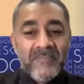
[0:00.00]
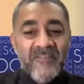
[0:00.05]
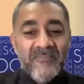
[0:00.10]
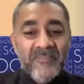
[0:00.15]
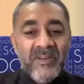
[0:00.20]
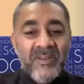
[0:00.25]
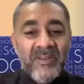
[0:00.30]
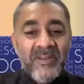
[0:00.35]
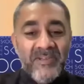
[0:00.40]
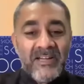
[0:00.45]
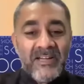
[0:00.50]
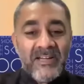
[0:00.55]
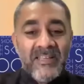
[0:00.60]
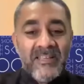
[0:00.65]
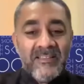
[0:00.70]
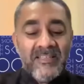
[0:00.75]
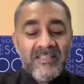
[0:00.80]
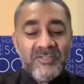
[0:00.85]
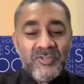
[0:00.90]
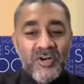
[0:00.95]
have been
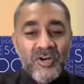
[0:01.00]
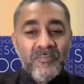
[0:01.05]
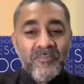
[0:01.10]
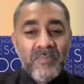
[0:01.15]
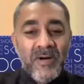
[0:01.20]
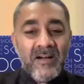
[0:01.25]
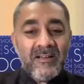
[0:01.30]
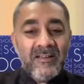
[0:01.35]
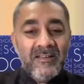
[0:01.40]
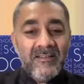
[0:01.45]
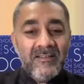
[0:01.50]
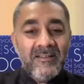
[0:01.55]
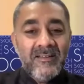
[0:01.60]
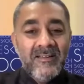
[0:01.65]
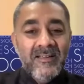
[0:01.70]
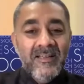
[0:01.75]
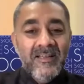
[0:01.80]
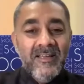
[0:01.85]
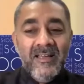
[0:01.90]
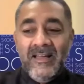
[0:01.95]
affecting the job market.
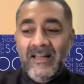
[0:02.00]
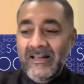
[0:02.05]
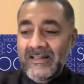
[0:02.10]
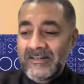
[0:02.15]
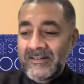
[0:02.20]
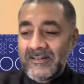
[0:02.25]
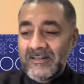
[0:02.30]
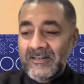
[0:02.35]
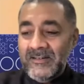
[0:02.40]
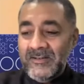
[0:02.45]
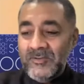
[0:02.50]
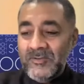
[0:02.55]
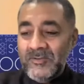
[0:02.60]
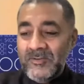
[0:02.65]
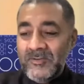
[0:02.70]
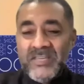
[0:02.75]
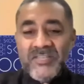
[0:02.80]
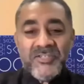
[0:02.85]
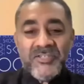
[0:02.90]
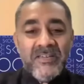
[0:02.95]
And
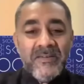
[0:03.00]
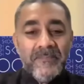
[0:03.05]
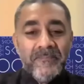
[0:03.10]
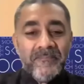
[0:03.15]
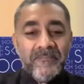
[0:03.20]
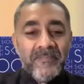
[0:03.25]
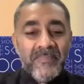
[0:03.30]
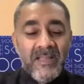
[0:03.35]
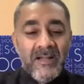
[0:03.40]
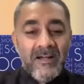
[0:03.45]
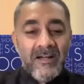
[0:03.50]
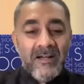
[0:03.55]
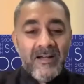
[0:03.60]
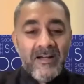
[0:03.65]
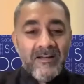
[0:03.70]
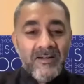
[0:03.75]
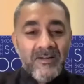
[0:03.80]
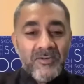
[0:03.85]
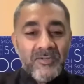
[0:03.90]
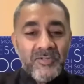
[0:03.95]
Umeshi,
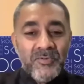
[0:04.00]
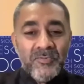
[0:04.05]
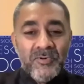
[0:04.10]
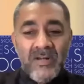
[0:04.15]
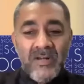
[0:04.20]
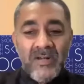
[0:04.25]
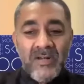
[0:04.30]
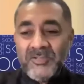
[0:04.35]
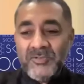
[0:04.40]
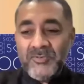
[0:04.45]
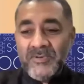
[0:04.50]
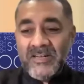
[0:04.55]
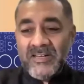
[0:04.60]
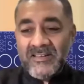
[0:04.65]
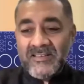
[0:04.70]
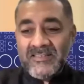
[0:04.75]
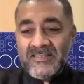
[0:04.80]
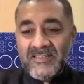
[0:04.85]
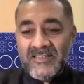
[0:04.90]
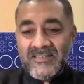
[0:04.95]
you would like to
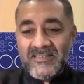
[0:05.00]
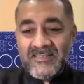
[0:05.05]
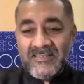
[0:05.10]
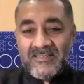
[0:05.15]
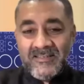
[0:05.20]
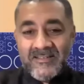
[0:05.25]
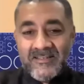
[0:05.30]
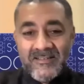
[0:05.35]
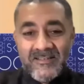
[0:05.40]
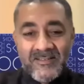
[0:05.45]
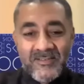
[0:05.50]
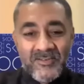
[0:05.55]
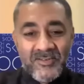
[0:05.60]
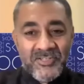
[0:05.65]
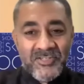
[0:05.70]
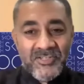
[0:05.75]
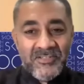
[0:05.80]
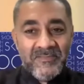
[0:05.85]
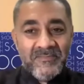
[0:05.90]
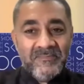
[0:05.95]
address this
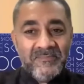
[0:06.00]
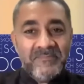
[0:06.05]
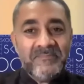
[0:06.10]
question?